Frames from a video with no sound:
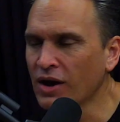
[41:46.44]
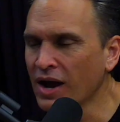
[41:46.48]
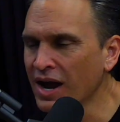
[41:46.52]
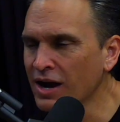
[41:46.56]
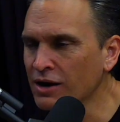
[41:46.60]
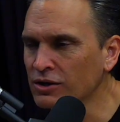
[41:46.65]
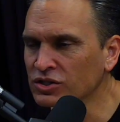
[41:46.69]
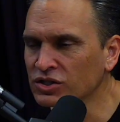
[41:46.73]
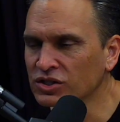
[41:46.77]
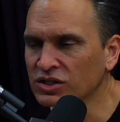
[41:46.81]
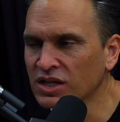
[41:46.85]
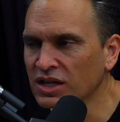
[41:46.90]

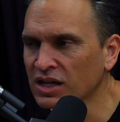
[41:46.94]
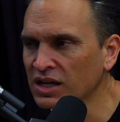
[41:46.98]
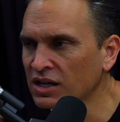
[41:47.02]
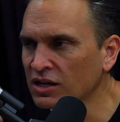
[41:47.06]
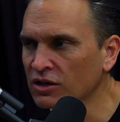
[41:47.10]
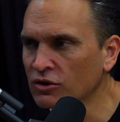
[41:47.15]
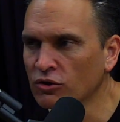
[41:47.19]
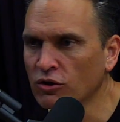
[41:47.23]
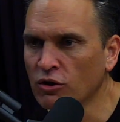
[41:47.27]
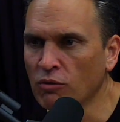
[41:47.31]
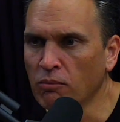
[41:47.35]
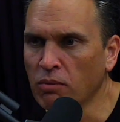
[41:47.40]
hair's thinning
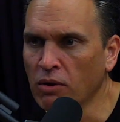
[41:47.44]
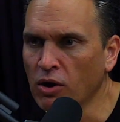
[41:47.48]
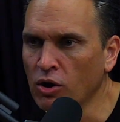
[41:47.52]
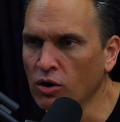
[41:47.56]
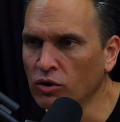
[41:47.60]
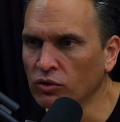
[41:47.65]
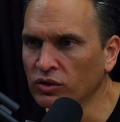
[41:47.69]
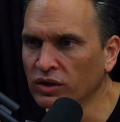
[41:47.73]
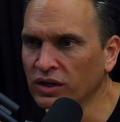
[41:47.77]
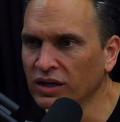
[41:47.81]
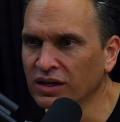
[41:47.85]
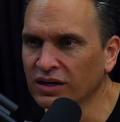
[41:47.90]
or they're
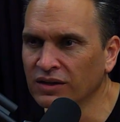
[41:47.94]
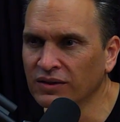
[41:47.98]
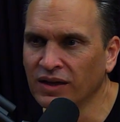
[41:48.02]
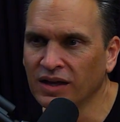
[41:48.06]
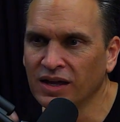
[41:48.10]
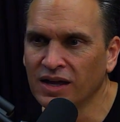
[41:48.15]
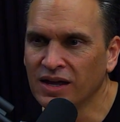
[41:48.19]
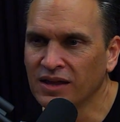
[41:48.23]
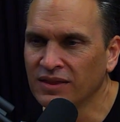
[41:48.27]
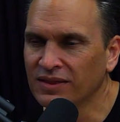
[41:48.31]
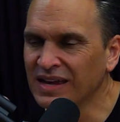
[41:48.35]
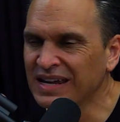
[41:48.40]
balding and
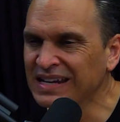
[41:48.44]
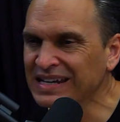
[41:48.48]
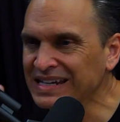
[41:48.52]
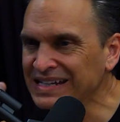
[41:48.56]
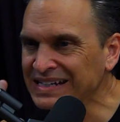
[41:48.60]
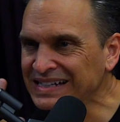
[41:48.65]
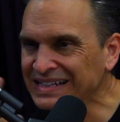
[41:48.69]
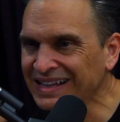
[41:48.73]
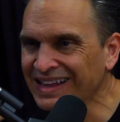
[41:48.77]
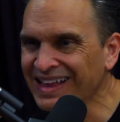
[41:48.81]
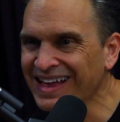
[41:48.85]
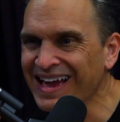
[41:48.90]
they
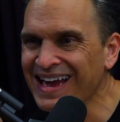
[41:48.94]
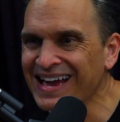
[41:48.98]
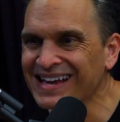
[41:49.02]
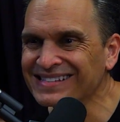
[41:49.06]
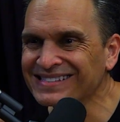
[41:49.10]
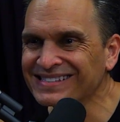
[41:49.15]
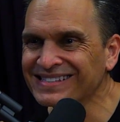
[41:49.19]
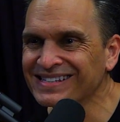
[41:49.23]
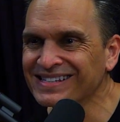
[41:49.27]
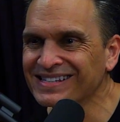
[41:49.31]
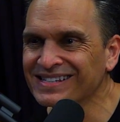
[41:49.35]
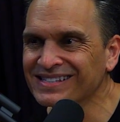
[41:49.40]
need
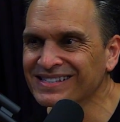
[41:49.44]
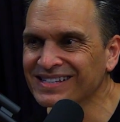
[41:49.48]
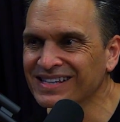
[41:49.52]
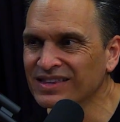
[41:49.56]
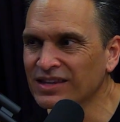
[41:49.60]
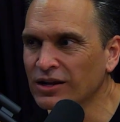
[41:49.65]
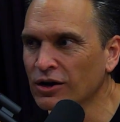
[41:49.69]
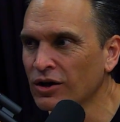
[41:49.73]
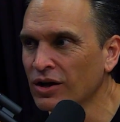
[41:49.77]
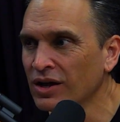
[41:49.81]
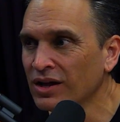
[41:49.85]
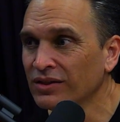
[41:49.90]
glasses
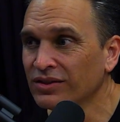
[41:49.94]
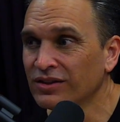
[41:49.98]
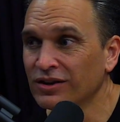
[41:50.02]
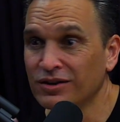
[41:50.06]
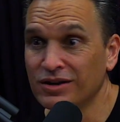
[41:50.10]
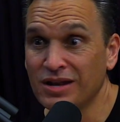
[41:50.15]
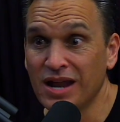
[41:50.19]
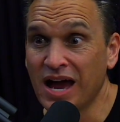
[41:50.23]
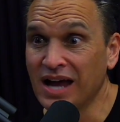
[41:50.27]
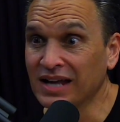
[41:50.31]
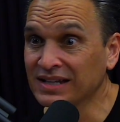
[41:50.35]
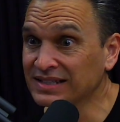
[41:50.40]
and they're
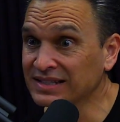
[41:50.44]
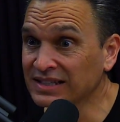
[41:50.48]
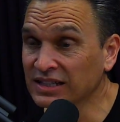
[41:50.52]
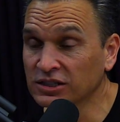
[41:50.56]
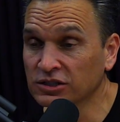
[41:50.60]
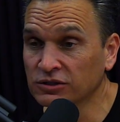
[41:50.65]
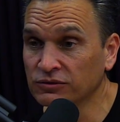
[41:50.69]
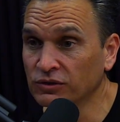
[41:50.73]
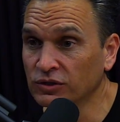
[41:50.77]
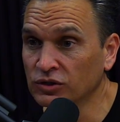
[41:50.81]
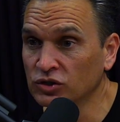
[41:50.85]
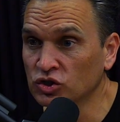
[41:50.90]
not
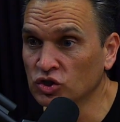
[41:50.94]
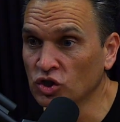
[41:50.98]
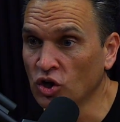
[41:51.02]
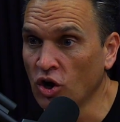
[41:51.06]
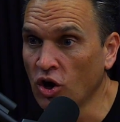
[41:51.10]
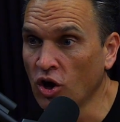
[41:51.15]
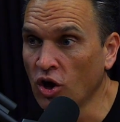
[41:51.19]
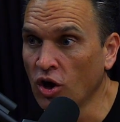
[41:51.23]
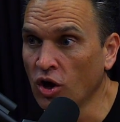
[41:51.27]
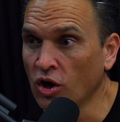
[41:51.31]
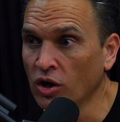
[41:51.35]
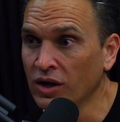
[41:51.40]
6 foot
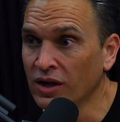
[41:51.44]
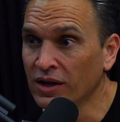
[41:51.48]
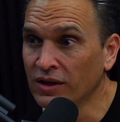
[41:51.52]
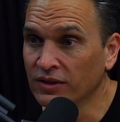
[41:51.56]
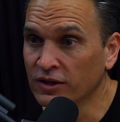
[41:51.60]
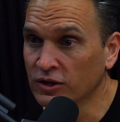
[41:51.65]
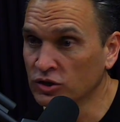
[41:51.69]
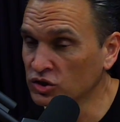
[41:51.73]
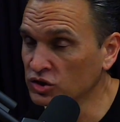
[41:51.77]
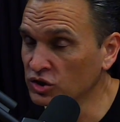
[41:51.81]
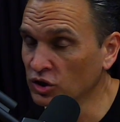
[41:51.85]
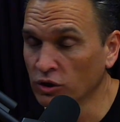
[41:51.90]
tall.
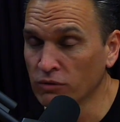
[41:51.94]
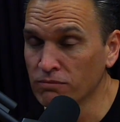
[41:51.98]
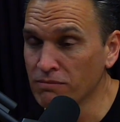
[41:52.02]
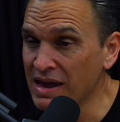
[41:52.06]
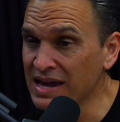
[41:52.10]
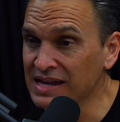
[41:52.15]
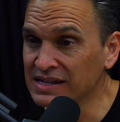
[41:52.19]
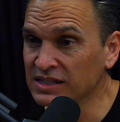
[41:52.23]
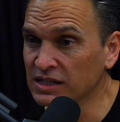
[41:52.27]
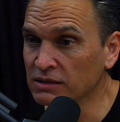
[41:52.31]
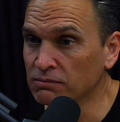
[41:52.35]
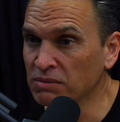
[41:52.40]
They're still
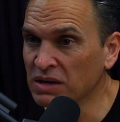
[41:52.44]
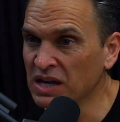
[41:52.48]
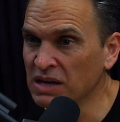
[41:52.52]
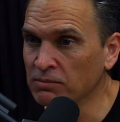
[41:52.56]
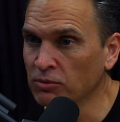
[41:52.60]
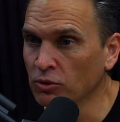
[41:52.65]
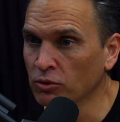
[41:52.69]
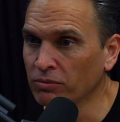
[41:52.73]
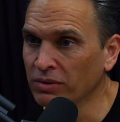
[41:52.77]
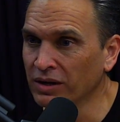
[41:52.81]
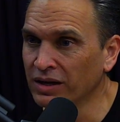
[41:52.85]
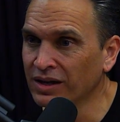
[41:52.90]
amazing
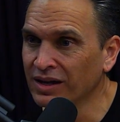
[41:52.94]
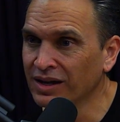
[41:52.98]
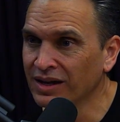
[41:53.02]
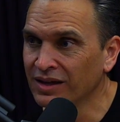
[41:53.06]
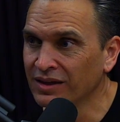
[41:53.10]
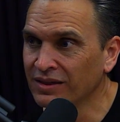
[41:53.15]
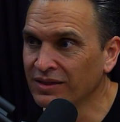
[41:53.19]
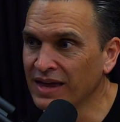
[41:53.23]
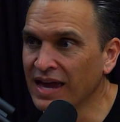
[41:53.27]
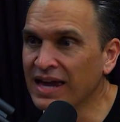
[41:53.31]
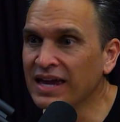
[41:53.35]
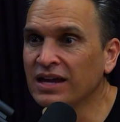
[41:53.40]
people, but
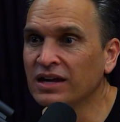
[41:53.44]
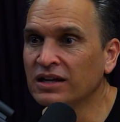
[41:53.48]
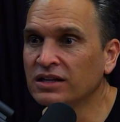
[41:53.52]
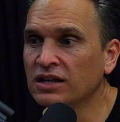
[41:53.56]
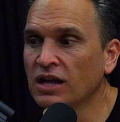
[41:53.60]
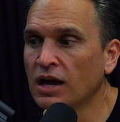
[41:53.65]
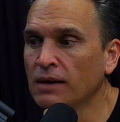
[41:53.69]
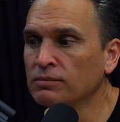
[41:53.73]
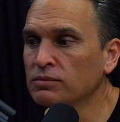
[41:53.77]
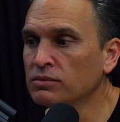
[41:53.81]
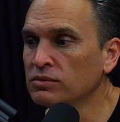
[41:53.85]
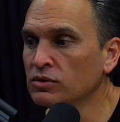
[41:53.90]
they end
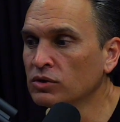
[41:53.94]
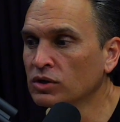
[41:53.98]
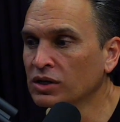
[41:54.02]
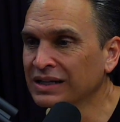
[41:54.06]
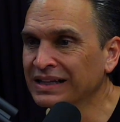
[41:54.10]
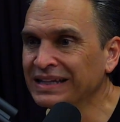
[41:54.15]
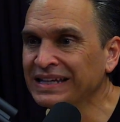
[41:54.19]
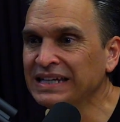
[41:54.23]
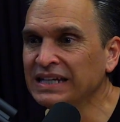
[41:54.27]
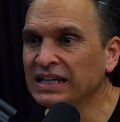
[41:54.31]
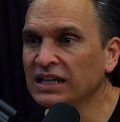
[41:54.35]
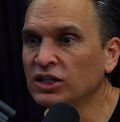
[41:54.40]
up
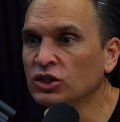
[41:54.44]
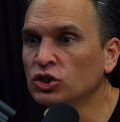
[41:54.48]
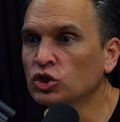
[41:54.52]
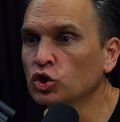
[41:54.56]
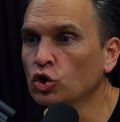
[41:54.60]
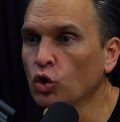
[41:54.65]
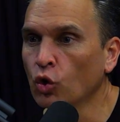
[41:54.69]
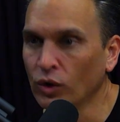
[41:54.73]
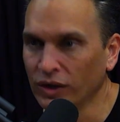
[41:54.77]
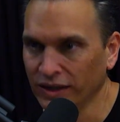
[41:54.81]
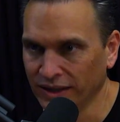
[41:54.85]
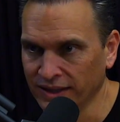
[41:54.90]
cleaning
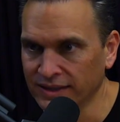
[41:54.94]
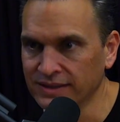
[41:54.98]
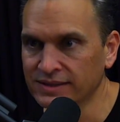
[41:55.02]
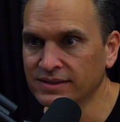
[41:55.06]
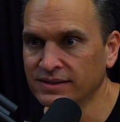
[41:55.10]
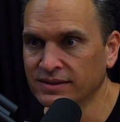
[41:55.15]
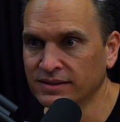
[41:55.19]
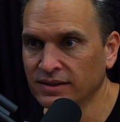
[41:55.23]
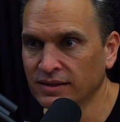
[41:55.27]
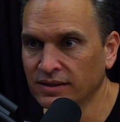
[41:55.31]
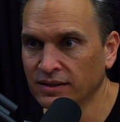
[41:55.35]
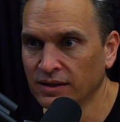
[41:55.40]

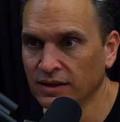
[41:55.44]
toilets.